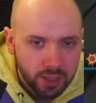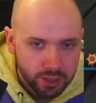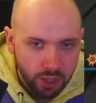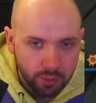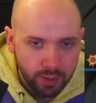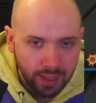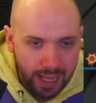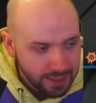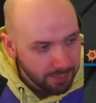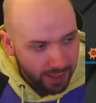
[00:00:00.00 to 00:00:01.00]
So
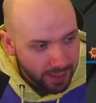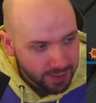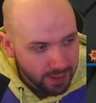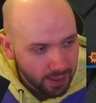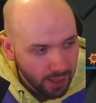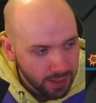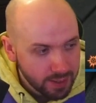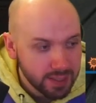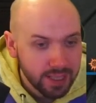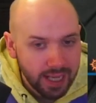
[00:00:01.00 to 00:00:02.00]
let him hit it and
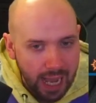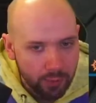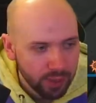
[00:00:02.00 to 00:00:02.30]
see how